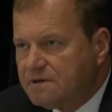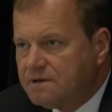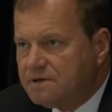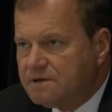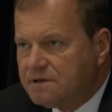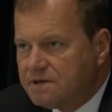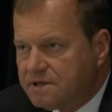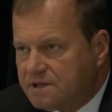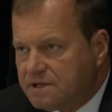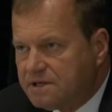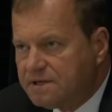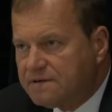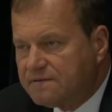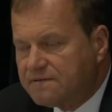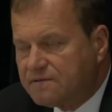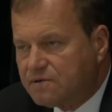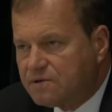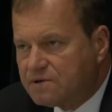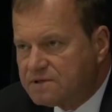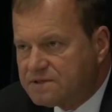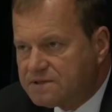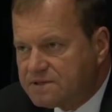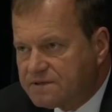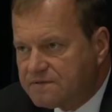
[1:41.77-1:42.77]
You need, of
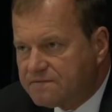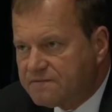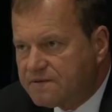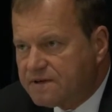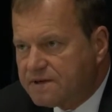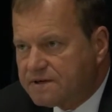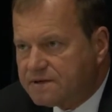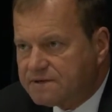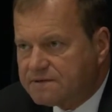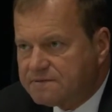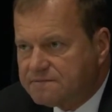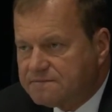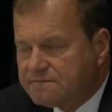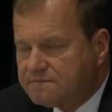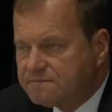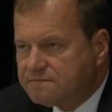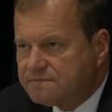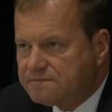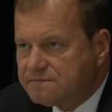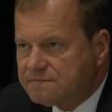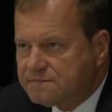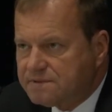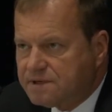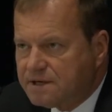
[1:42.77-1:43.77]
course, the inventor.
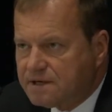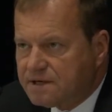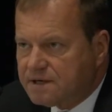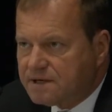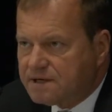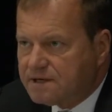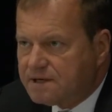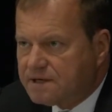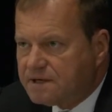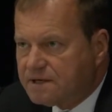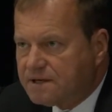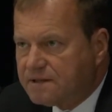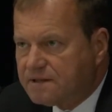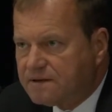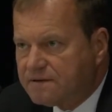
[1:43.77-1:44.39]
And